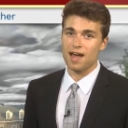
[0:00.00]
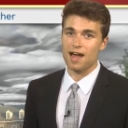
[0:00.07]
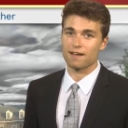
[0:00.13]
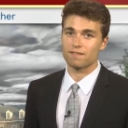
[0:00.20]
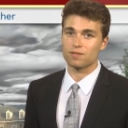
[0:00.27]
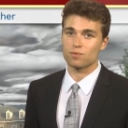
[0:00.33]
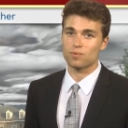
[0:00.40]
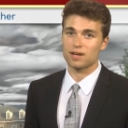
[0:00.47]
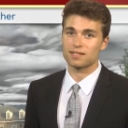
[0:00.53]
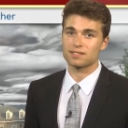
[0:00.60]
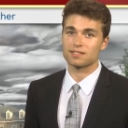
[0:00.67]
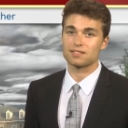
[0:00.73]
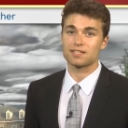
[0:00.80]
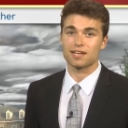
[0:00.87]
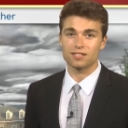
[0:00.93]
out of the
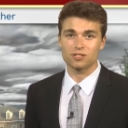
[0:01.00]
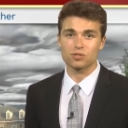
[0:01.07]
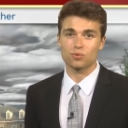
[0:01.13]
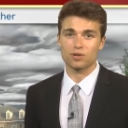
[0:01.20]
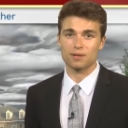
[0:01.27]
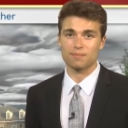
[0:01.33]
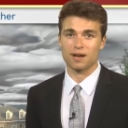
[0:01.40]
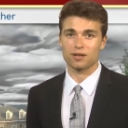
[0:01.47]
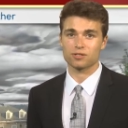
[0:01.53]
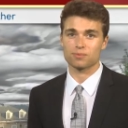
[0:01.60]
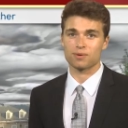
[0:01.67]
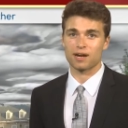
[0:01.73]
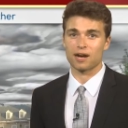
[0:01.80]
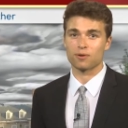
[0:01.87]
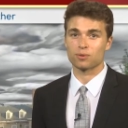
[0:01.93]
west at 10 to 20 miles
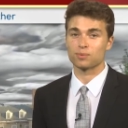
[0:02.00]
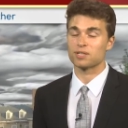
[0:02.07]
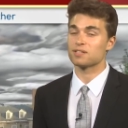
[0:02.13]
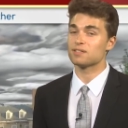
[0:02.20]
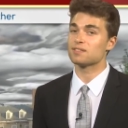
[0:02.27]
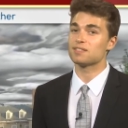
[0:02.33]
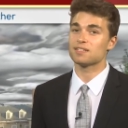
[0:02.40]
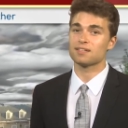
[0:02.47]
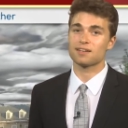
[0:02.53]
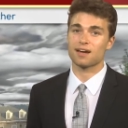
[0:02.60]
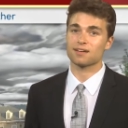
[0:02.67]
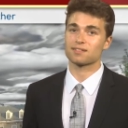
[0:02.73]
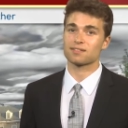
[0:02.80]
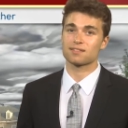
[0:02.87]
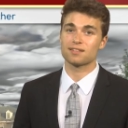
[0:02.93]
per hour. We could see
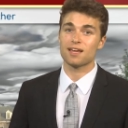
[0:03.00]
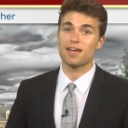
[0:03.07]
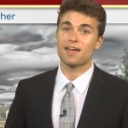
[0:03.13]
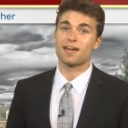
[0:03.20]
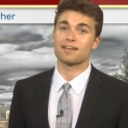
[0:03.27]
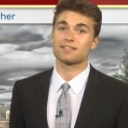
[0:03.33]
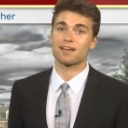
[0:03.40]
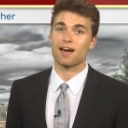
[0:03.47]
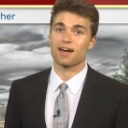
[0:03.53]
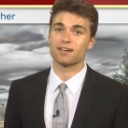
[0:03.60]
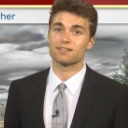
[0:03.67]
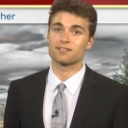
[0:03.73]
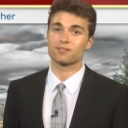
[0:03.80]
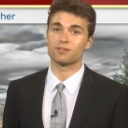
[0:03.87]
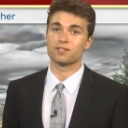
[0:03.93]
gusts as high
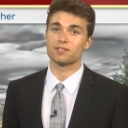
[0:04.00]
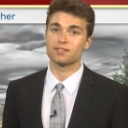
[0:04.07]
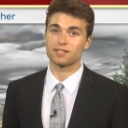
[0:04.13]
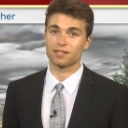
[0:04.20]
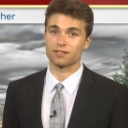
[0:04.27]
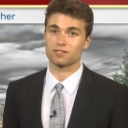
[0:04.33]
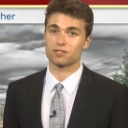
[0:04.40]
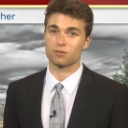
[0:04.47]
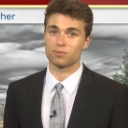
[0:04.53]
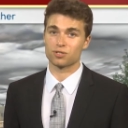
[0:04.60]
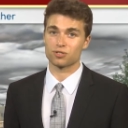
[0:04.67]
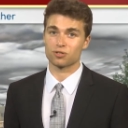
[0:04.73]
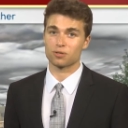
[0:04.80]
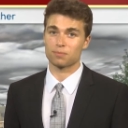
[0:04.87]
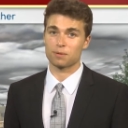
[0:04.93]
as 36, so be
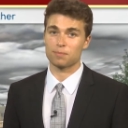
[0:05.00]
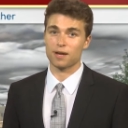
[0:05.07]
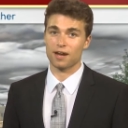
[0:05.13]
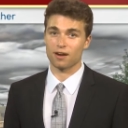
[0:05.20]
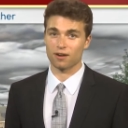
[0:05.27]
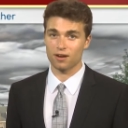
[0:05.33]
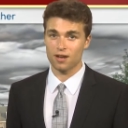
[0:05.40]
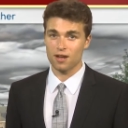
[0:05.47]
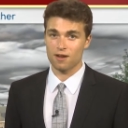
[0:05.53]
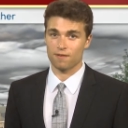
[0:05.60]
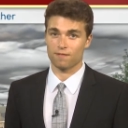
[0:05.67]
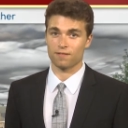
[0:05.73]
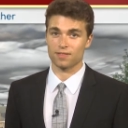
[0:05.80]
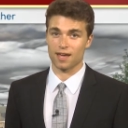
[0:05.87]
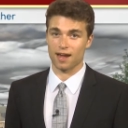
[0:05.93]
sure to prepare
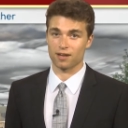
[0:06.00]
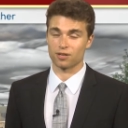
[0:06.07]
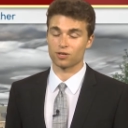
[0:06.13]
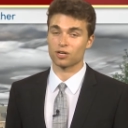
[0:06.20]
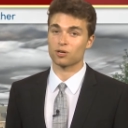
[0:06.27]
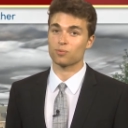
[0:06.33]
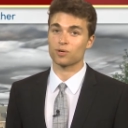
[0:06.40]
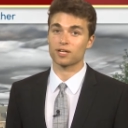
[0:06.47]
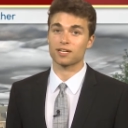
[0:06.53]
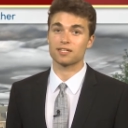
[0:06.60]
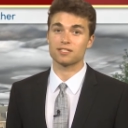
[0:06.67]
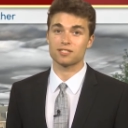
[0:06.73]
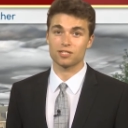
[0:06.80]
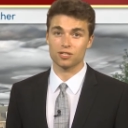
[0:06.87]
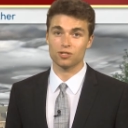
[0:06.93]
for that. You're going to want to
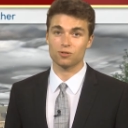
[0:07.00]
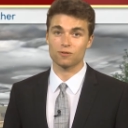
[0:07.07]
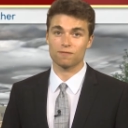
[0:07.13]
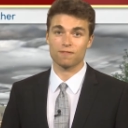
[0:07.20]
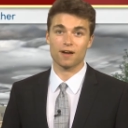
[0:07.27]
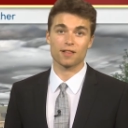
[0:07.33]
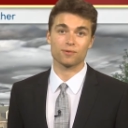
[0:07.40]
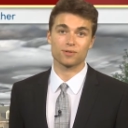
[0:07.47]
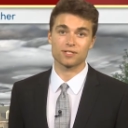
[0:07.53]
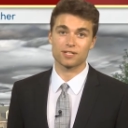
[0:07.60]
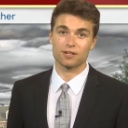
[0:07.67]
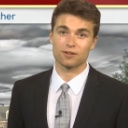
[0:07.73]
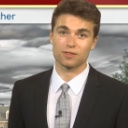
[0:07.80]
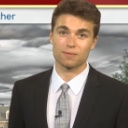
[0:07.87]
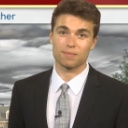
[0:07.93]
continue to follow us
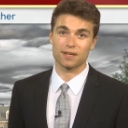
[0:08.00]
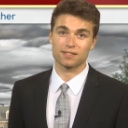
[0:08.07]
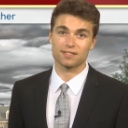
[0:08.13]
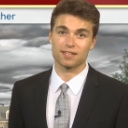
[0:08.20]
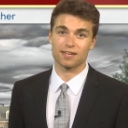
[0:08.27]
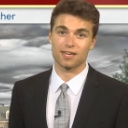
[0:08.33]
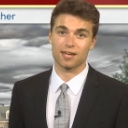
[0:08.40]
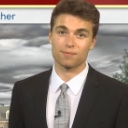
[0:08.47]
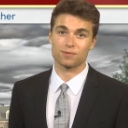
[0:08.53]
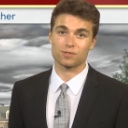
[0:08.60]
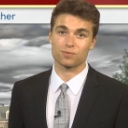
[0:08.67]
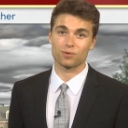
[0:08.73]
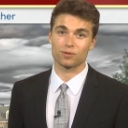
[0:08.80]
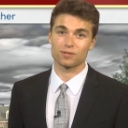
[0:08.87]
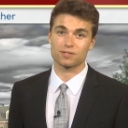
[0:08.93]
here at the Penn State
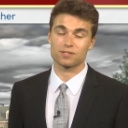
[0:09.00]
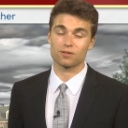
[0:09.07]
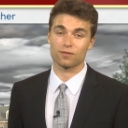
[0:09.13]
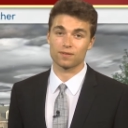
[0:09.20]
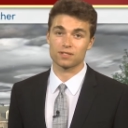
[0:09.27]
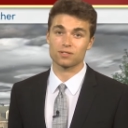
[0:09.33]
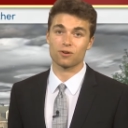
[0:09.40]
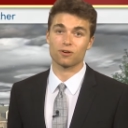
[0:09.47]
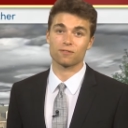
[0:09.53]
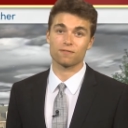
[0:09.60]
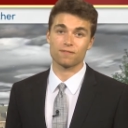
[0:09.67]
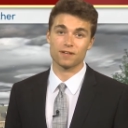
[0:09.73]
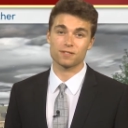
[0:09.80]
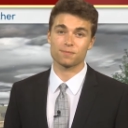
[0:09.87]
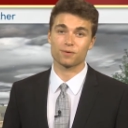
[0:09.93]
Campus Weather Service on
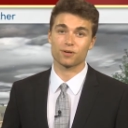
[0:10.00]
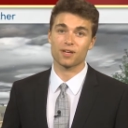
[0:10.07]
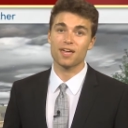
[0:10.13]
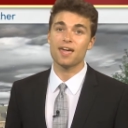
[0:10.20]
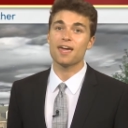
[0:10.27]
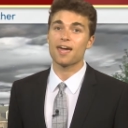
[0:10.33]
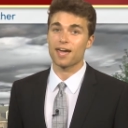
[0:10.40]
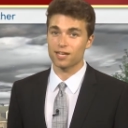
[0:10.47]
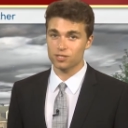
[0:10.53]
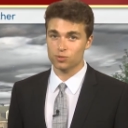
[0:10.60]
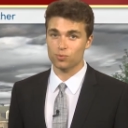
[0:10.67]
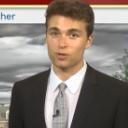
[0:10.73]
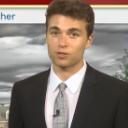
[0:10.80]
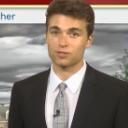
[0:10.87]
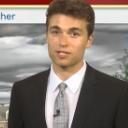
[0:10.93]
Facebook and
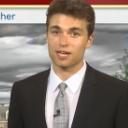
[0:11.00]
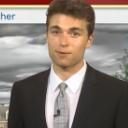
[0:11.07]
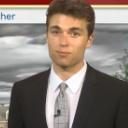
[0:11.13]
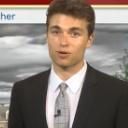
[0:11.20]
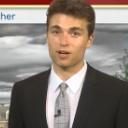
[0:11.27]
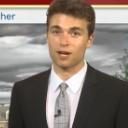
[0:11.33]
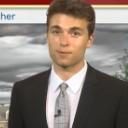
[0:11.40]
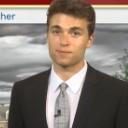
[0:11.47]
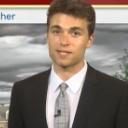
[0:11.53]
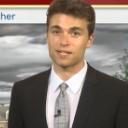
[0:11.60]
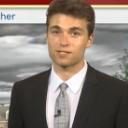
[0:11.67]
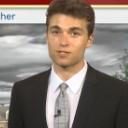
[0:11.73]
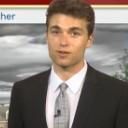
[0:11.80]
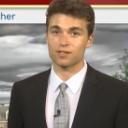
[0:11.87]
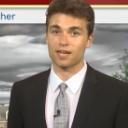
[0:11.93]
Twitter to get more
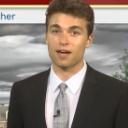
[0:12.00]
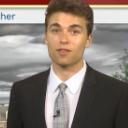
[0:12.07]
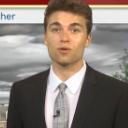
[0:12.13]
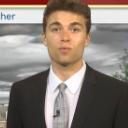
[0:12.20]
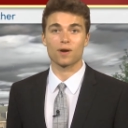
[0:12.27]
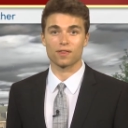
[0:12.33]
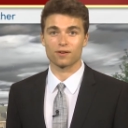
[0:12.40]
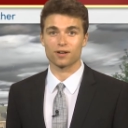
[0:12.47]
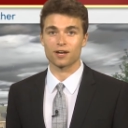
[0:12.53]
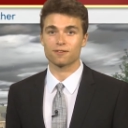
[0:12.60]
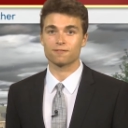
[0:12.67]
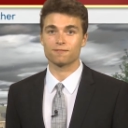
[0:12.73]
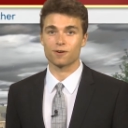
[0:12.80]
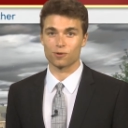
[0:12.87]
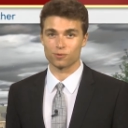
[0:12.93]
updates on how the weather
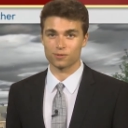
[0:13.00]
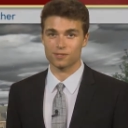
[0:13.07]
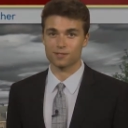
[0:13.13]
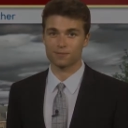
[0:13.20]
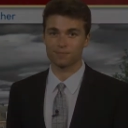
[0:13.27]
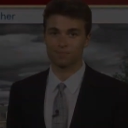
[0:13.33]
unfolds.